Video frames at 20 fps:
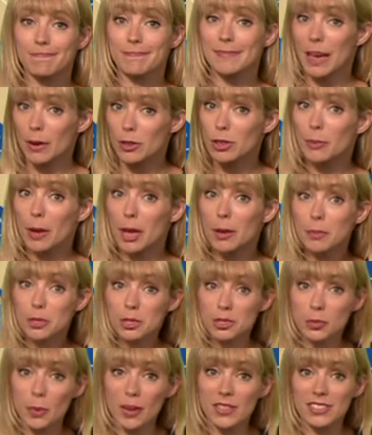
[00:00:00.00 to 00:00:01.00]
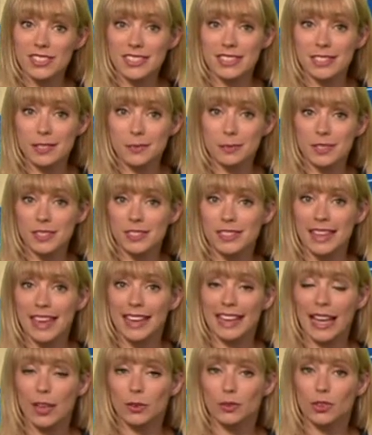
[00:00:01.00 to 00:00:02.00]
Now, at the moment, weather systems are
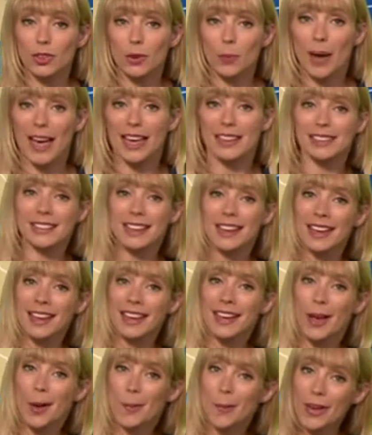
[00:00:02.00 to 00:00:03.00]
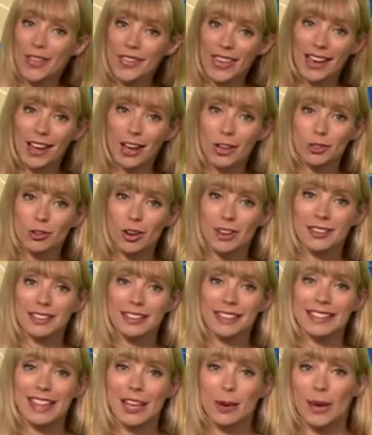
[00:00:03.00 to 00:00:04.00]
staying out to the west, but they are
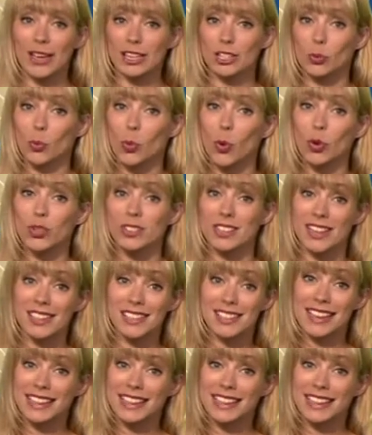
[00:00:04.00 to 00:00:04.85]
trundling their way towards us.